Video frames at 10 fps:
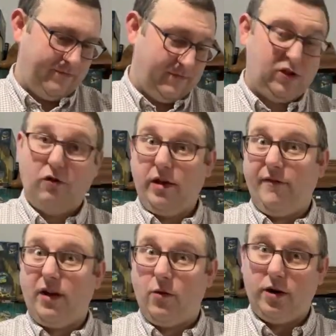Sorry if
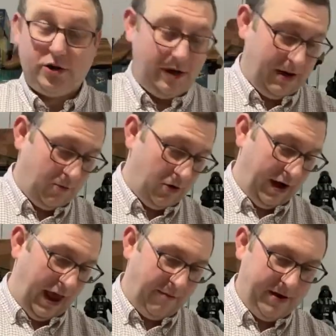you're watching, I won't
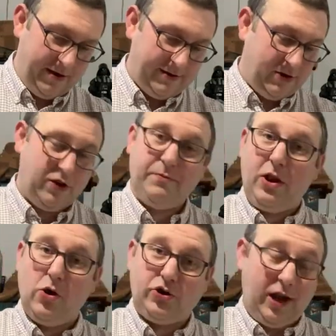name you, so there'll be
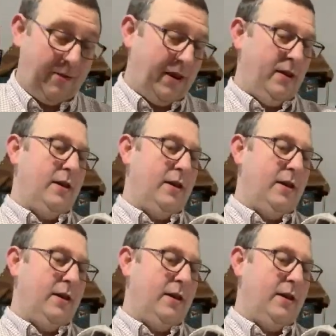no shaming.